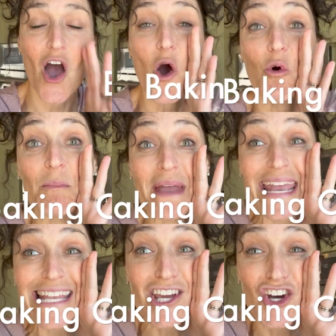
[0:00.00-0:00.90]
We're
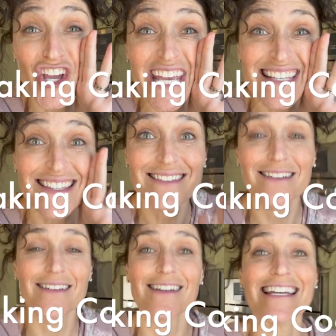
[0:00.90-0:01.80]
baking cookies.
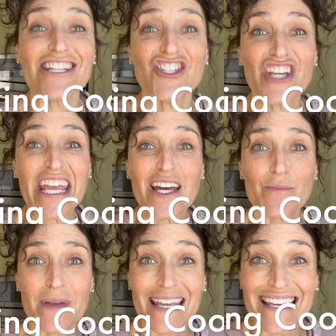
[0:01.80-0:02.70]
Jacob
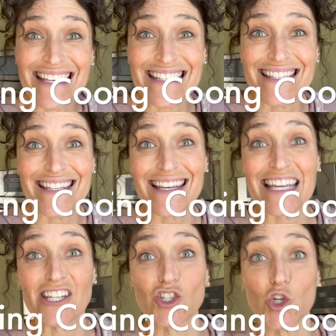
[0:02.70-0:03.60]
is
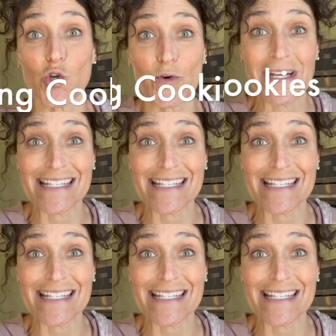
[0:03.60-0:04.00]
in a tutoring